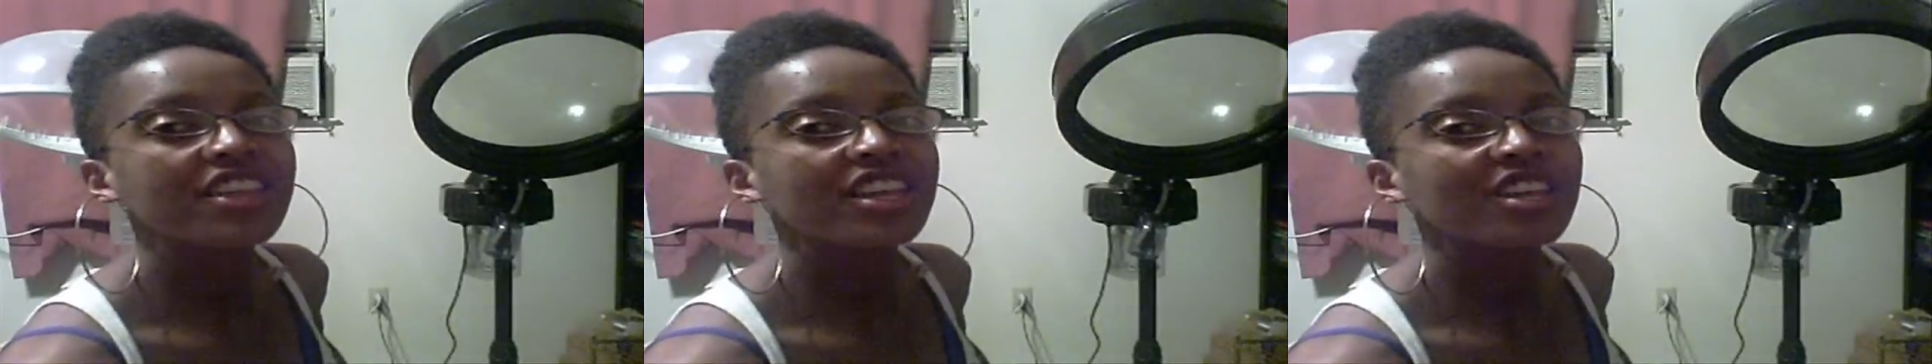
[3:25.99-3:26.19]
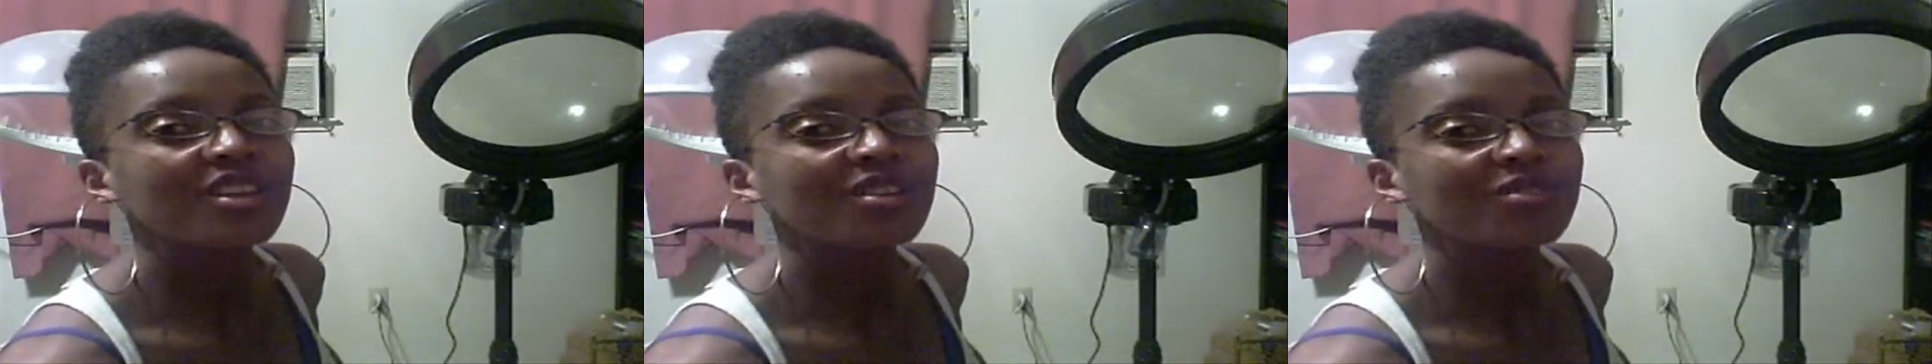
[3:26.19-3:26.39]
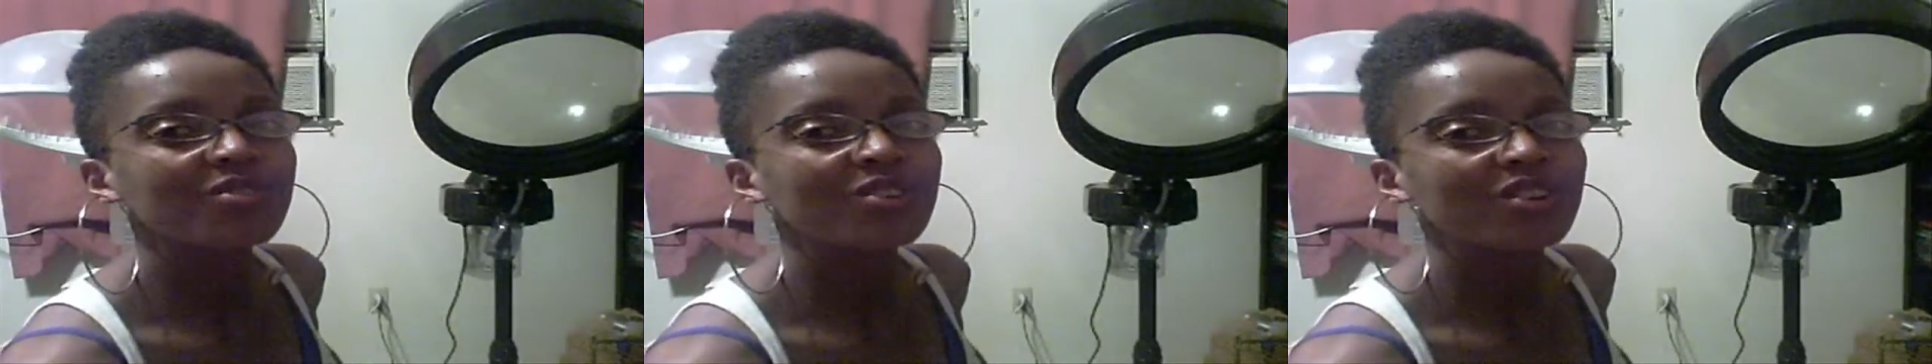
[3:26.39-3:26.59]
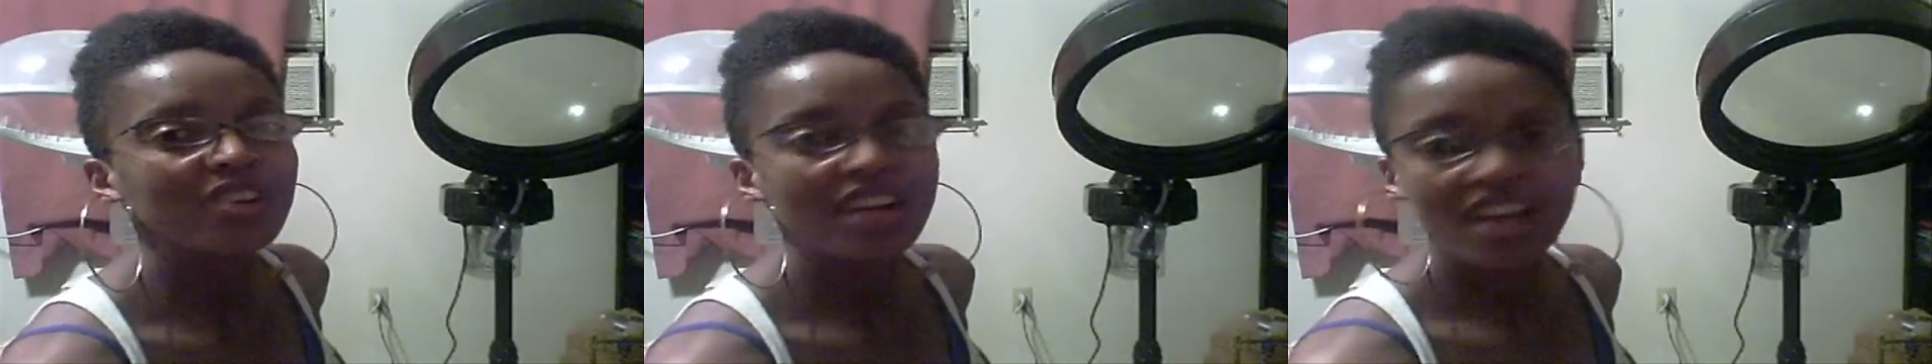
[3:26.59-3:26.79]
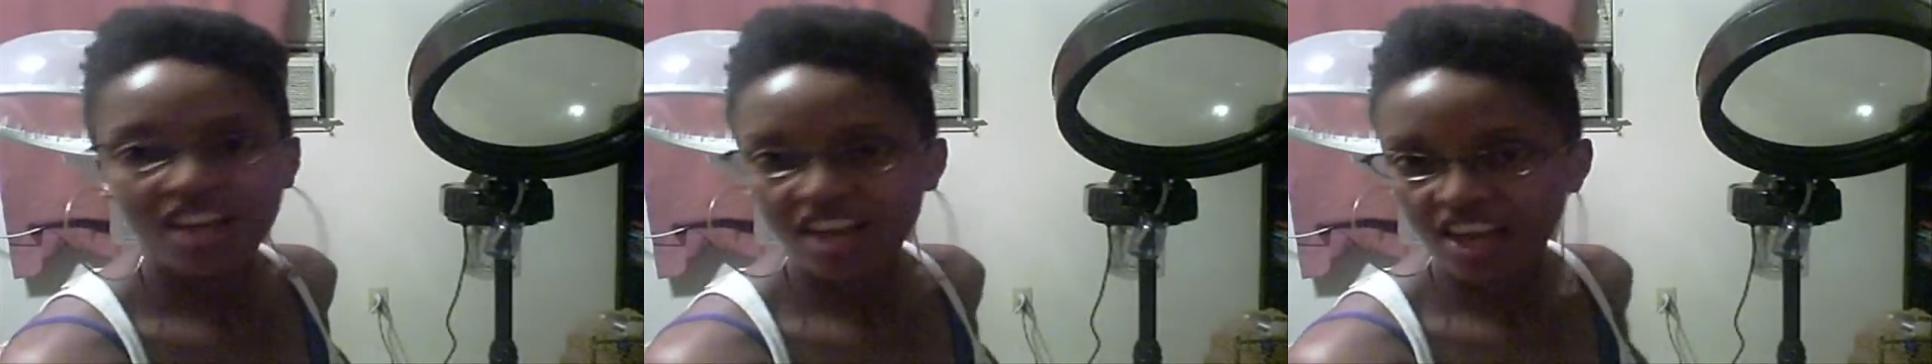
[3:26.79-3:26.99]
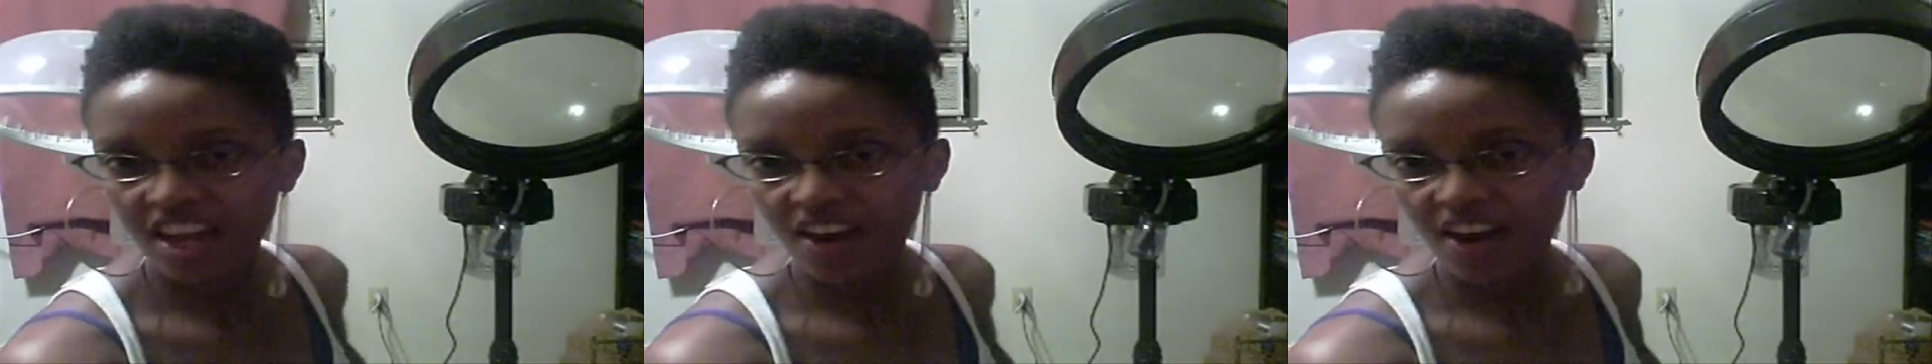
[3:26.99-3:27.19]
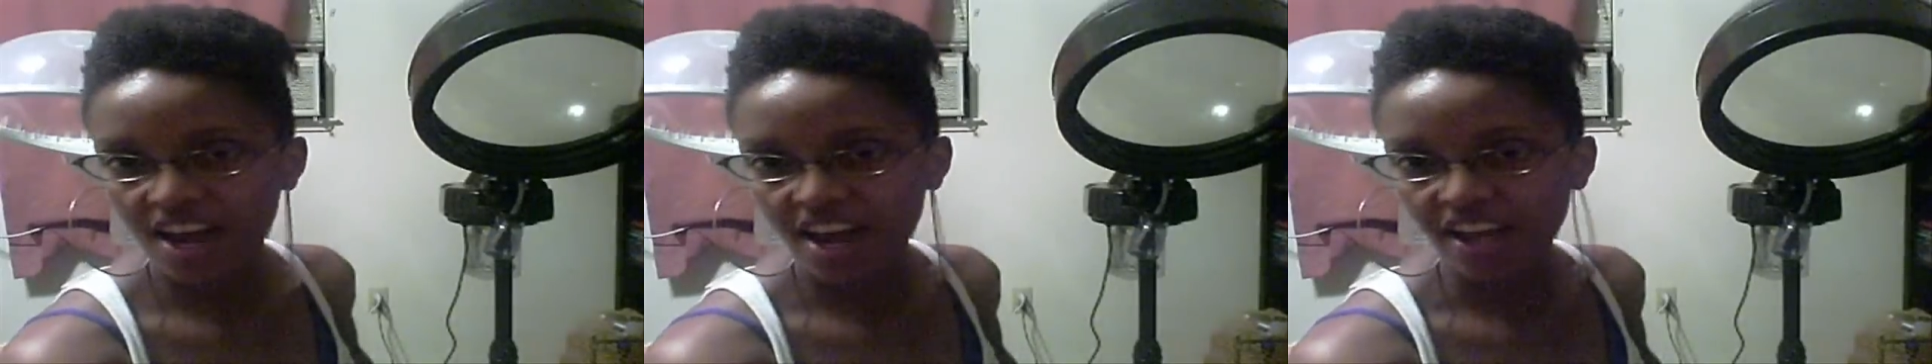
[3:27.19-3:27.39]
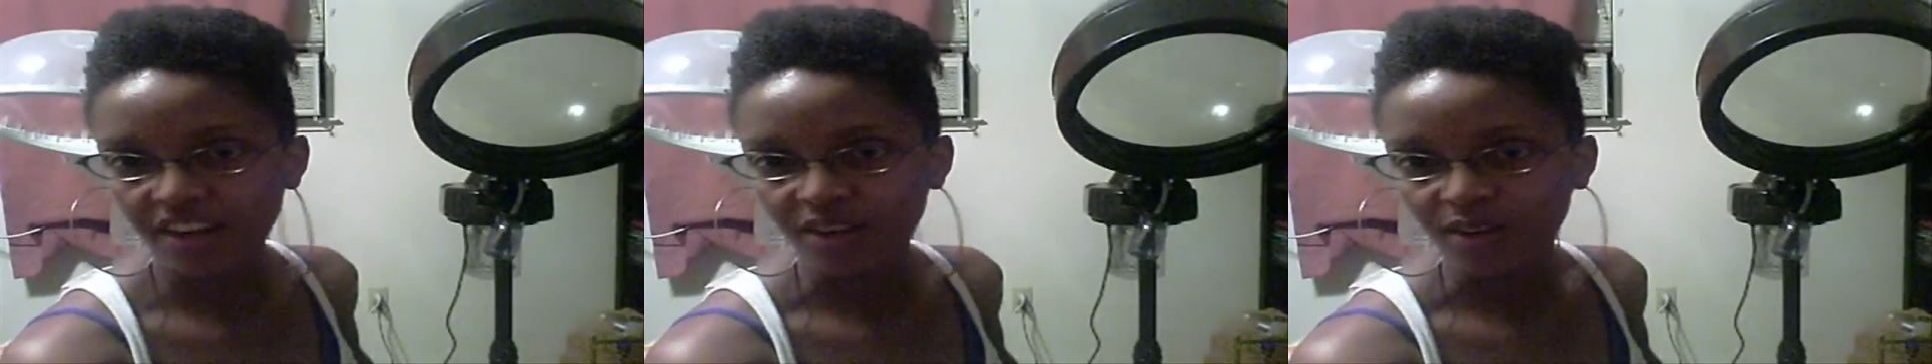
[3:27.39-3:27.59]
the Behuetiful
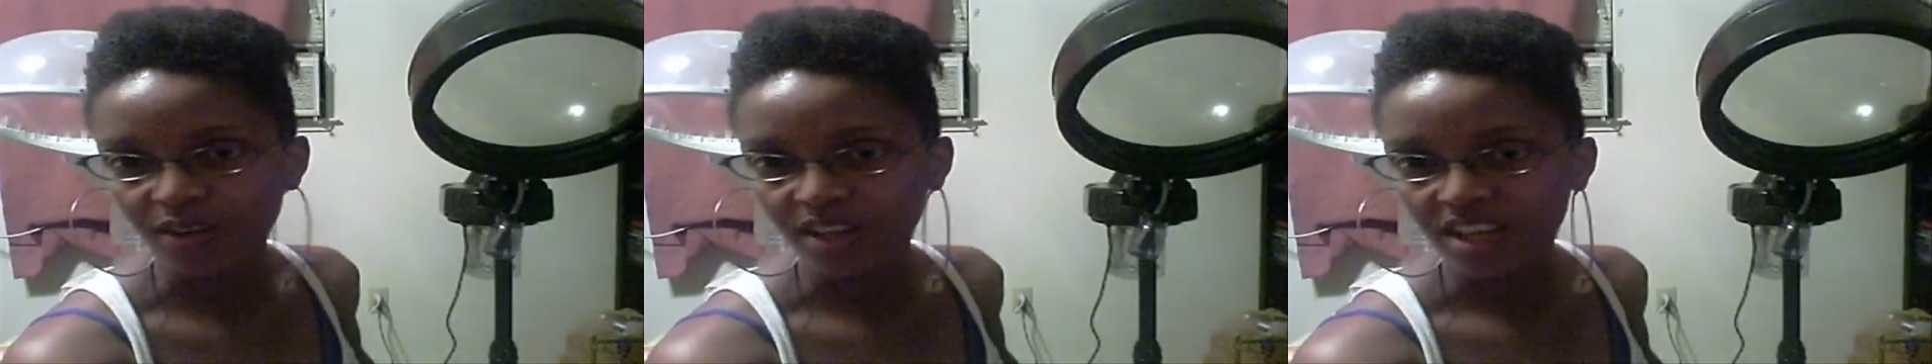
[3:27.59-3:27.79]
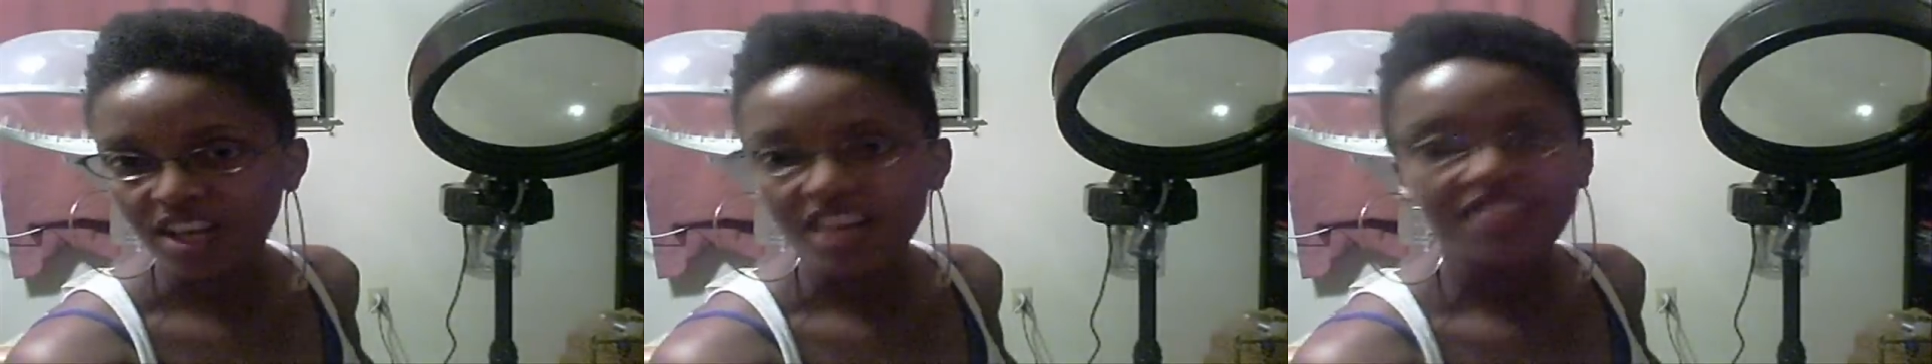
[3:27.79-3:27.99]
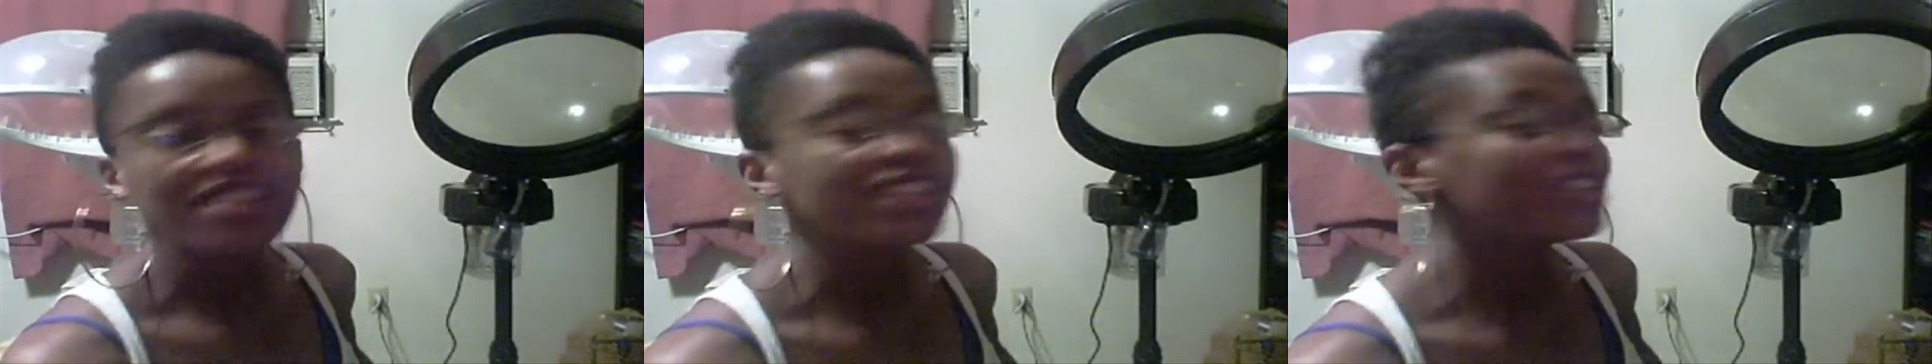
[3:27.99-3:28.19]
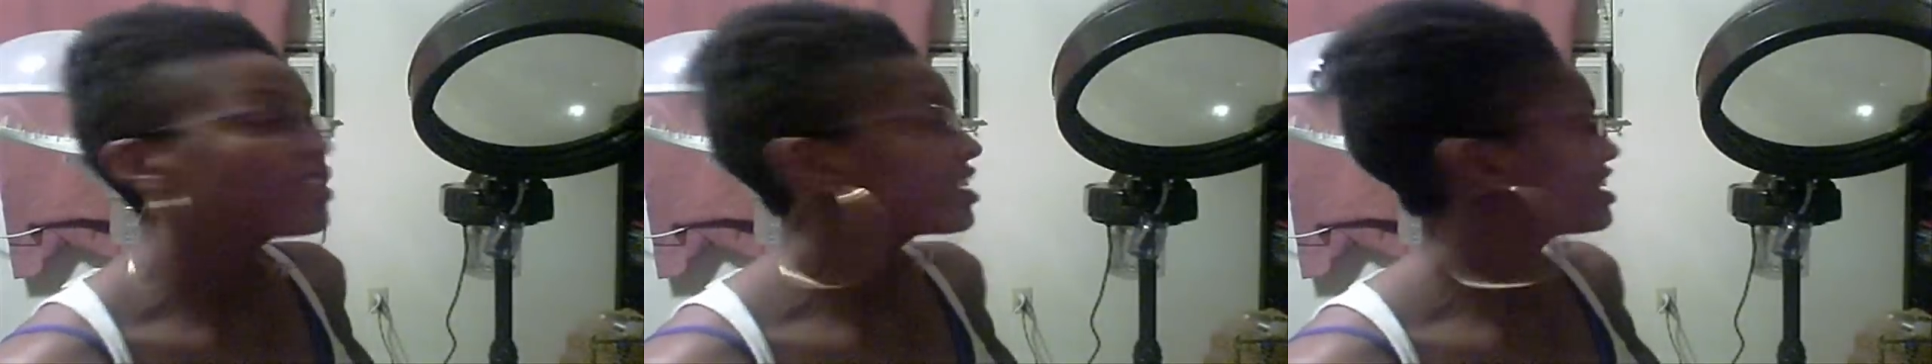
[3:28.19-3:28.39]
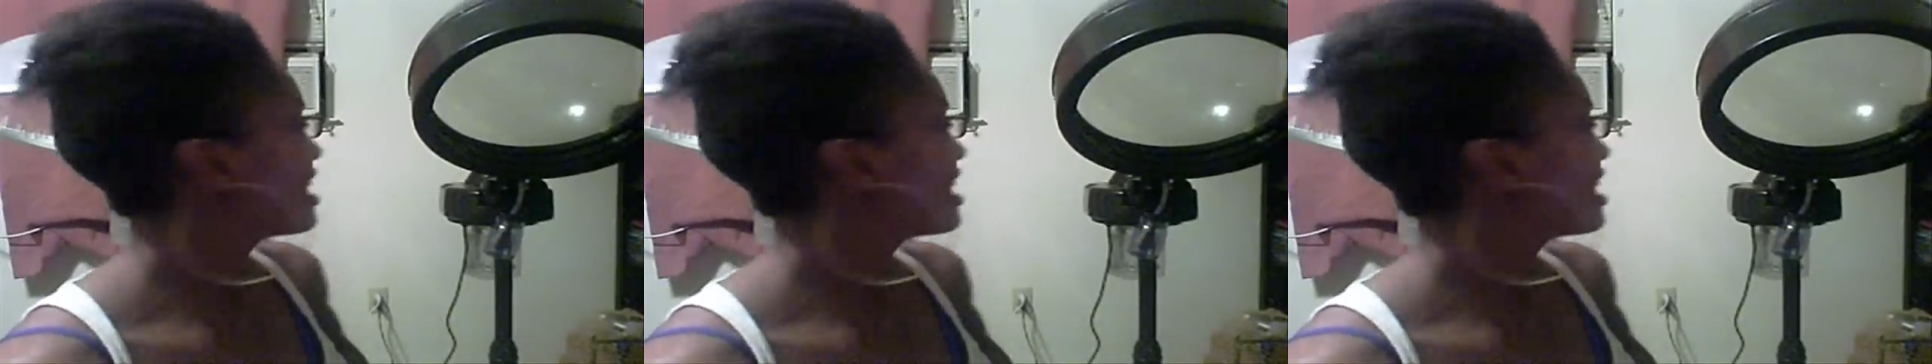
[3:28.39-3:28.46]
Hair Idol, then